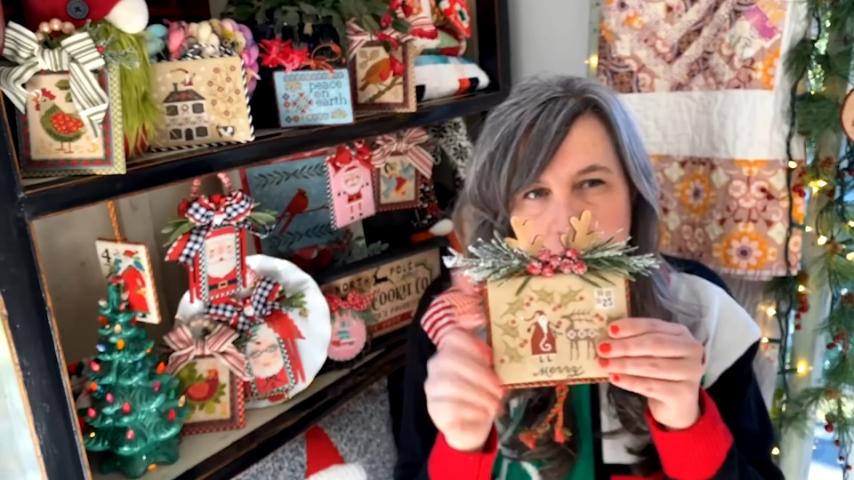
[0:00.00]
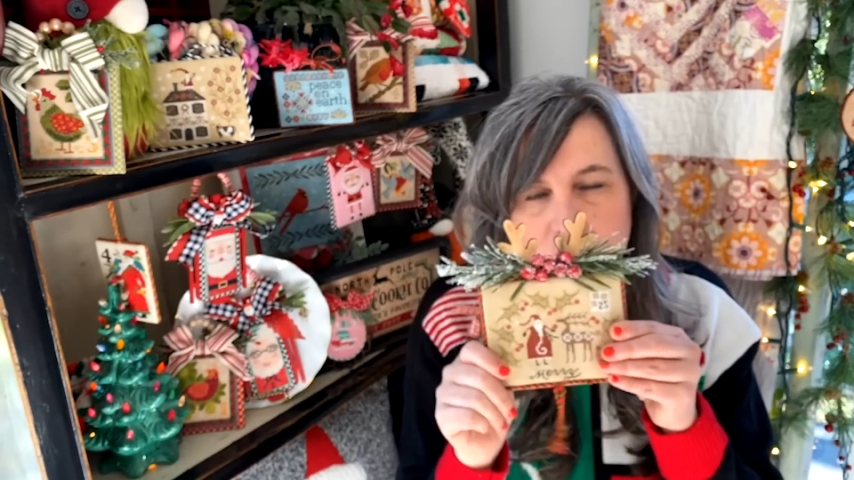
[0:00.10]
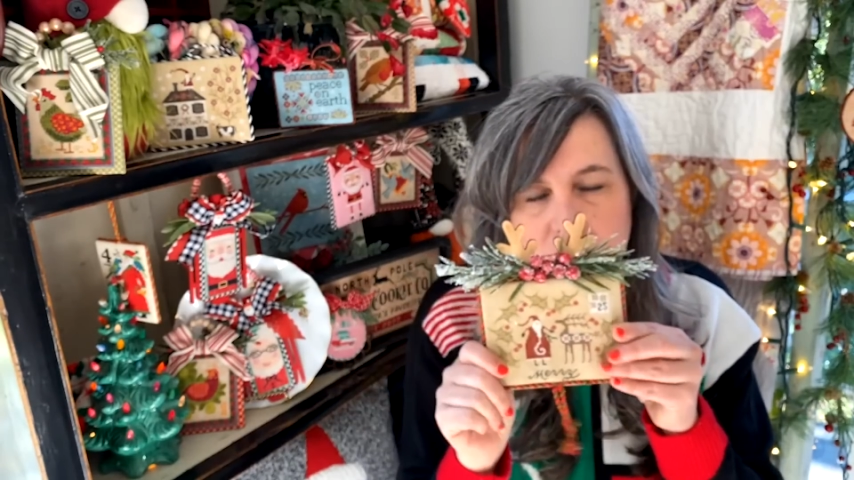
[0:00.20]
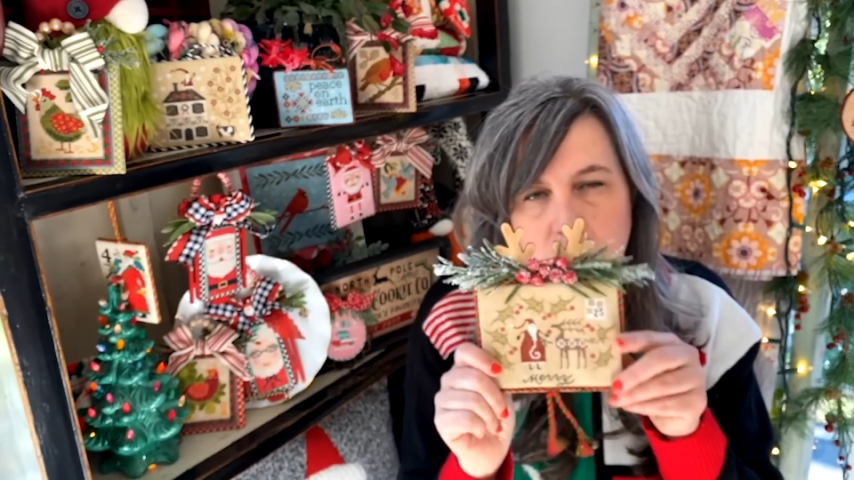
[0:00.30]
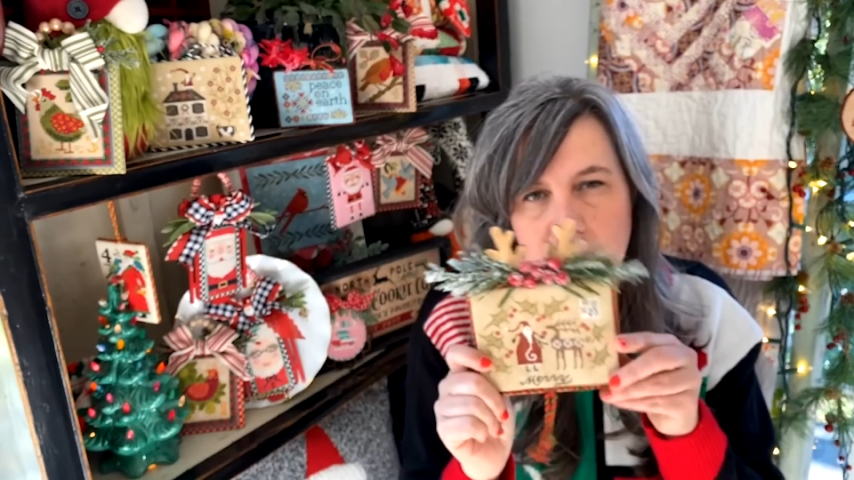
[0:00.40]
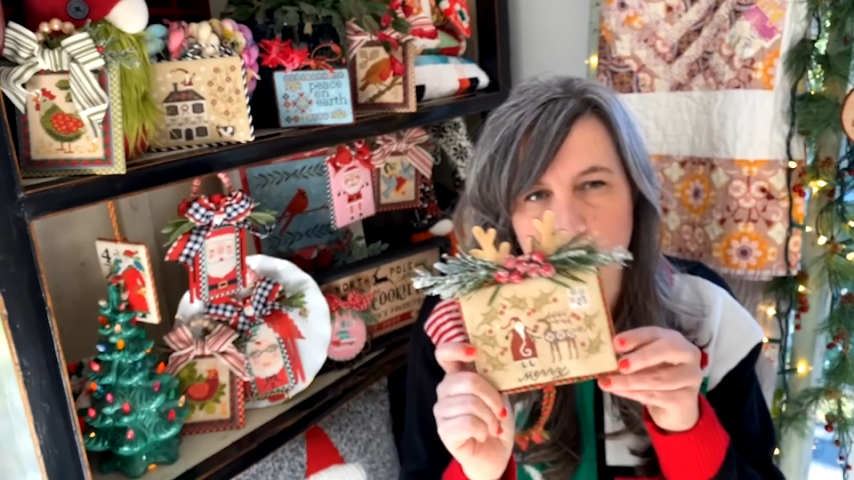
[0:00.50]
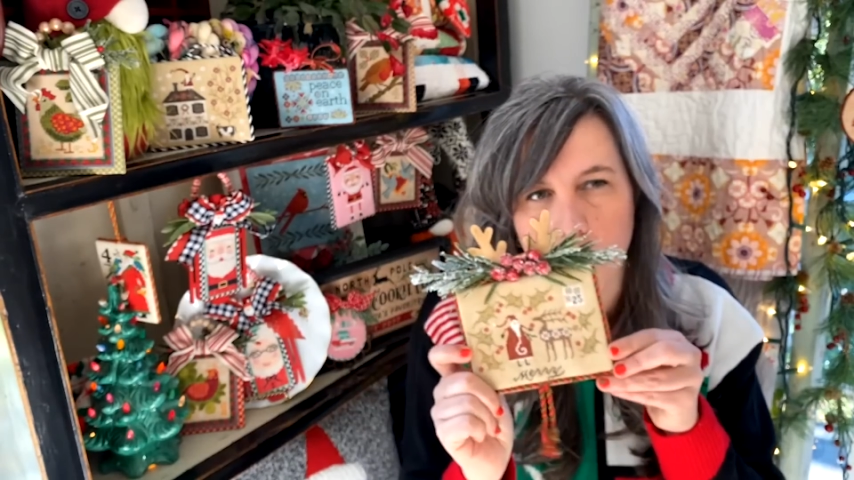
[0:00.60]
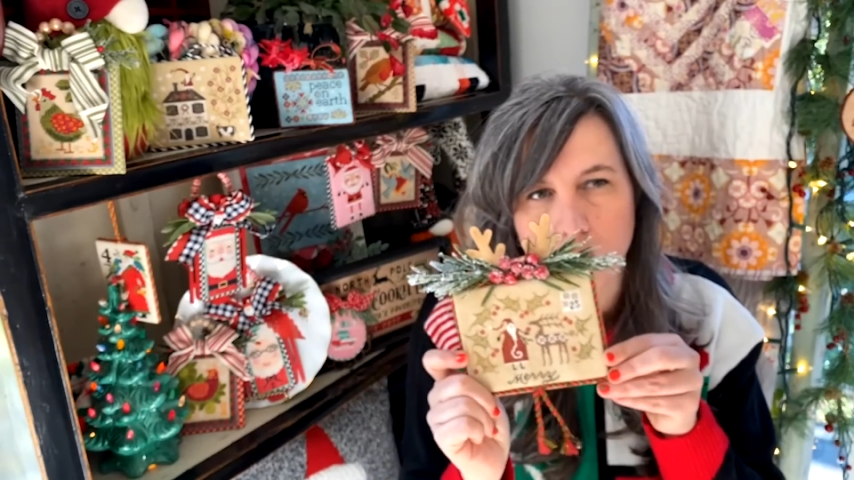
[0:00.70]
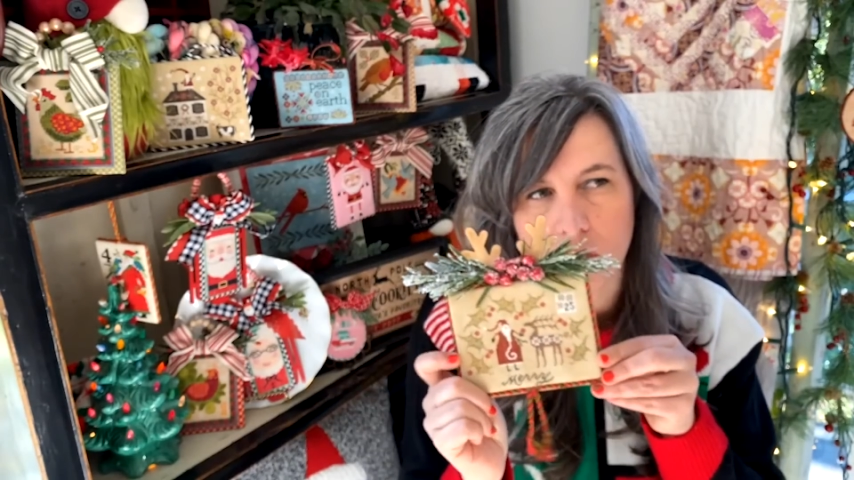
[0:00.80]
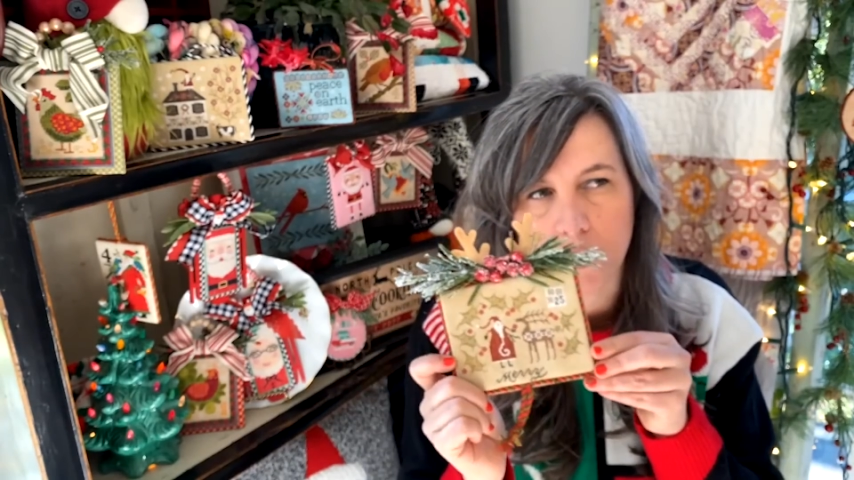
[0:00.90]
on Shelby's
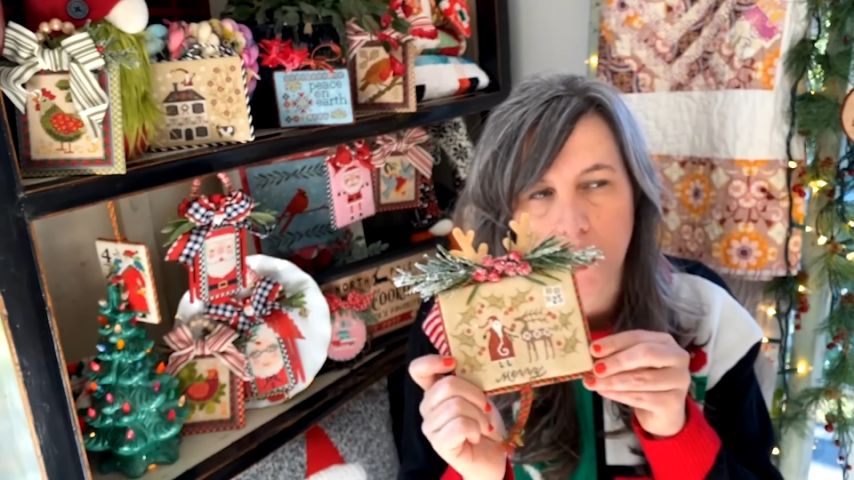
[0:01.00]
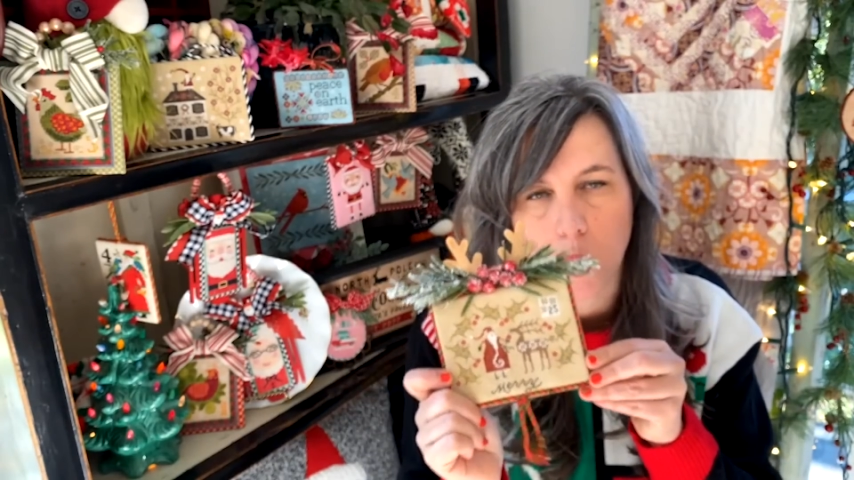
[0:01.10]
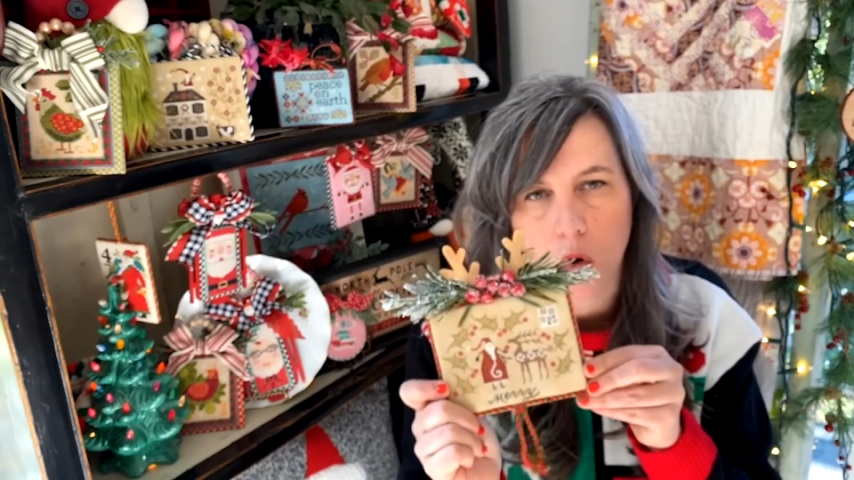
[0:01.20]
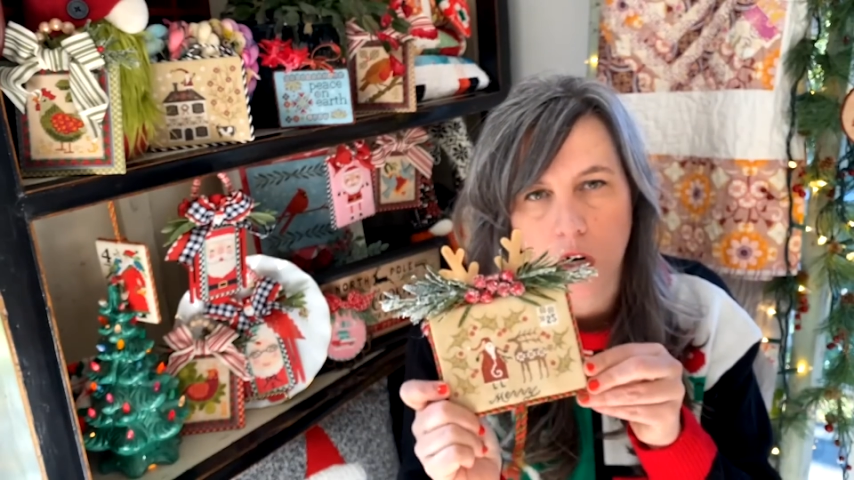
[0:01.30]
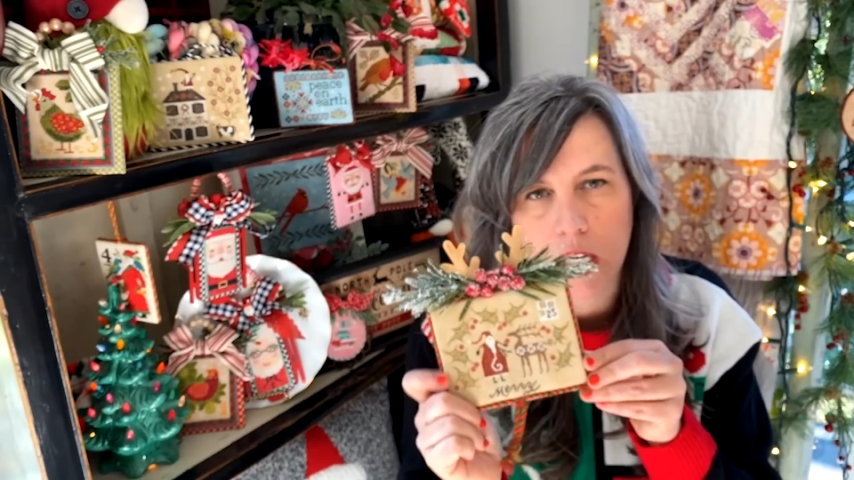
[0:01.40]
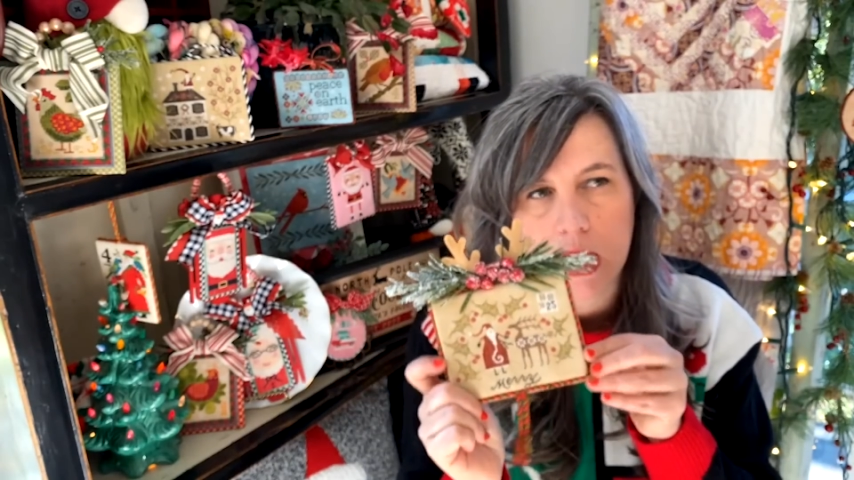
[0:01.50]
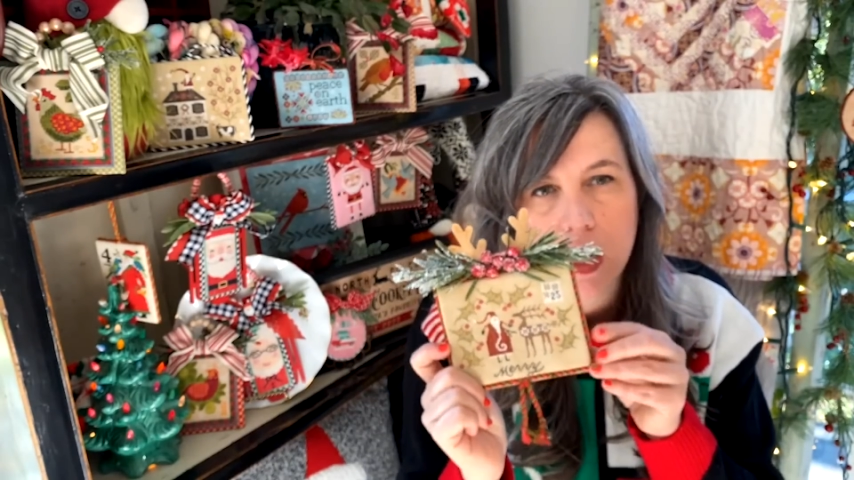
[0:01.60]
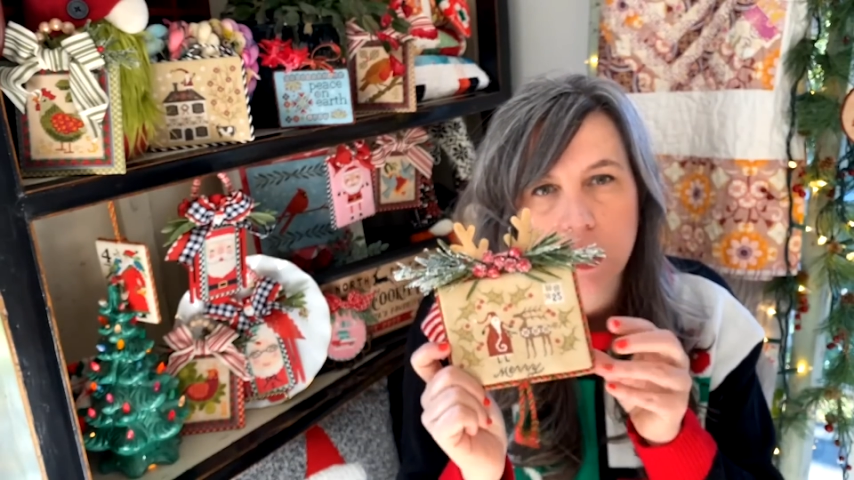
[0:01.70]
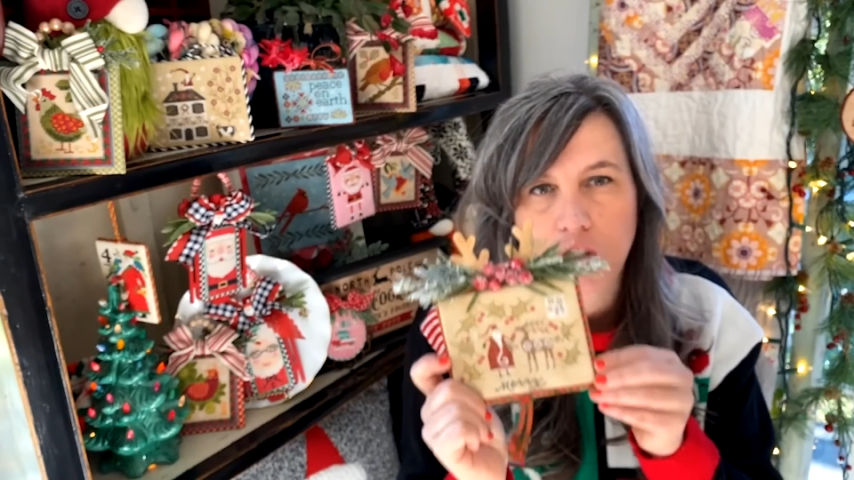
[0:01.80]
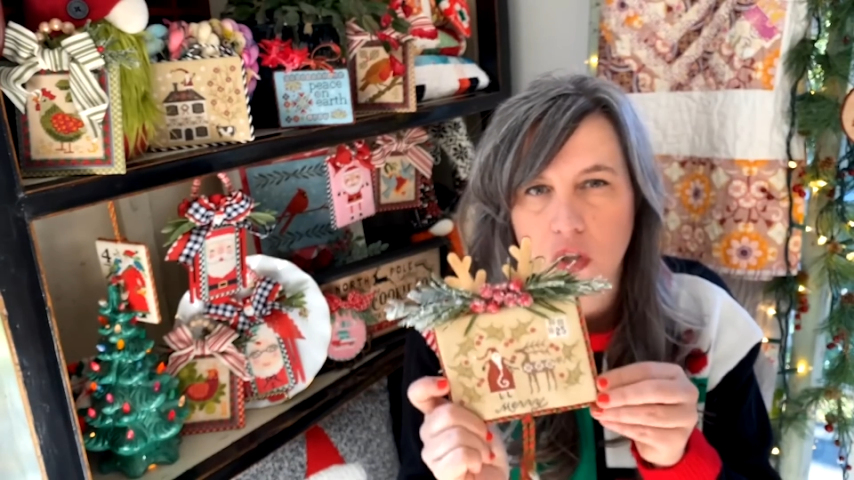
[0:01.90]
gorgeous board.
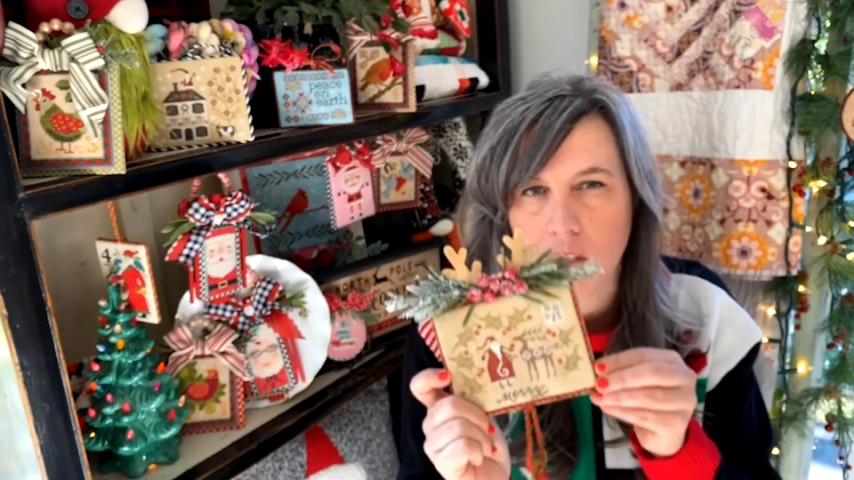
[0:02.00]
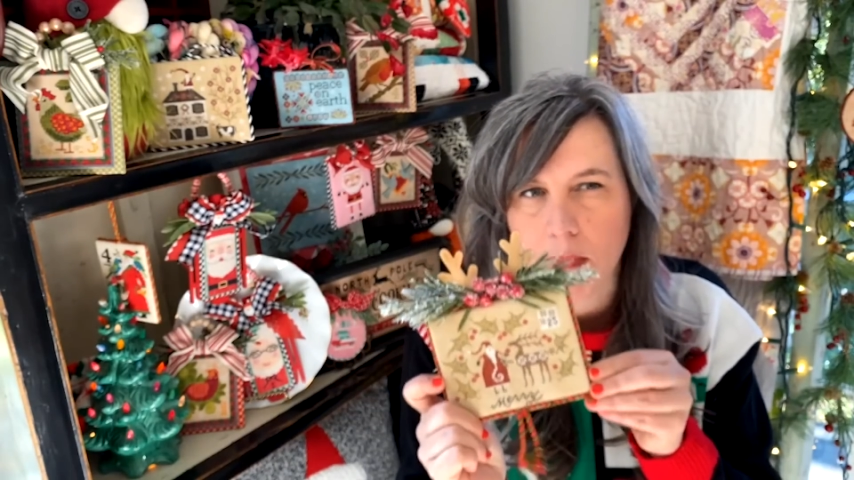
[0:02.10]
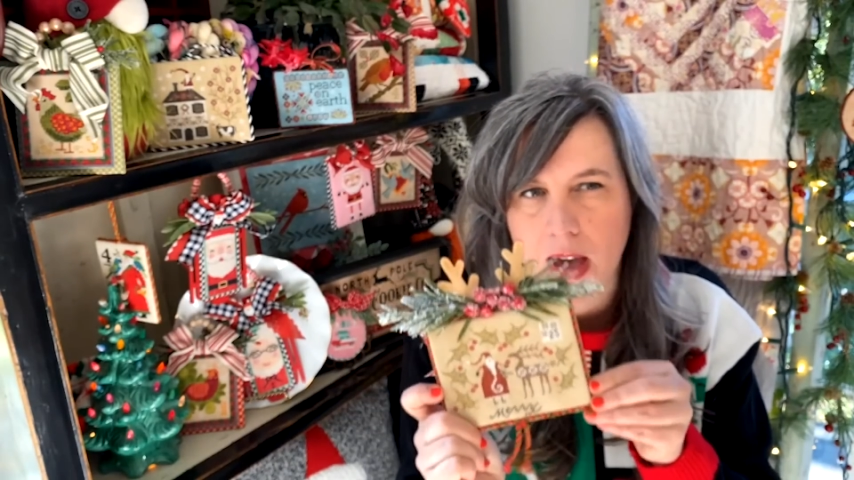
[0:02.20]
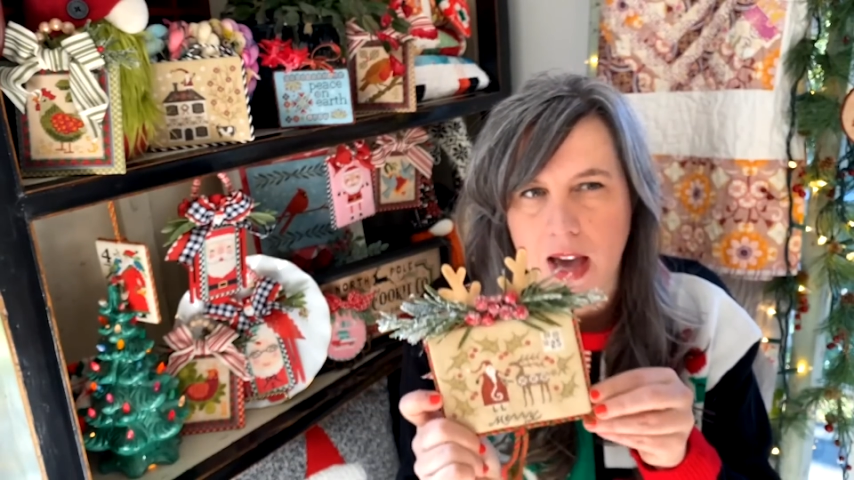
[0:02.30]
Do the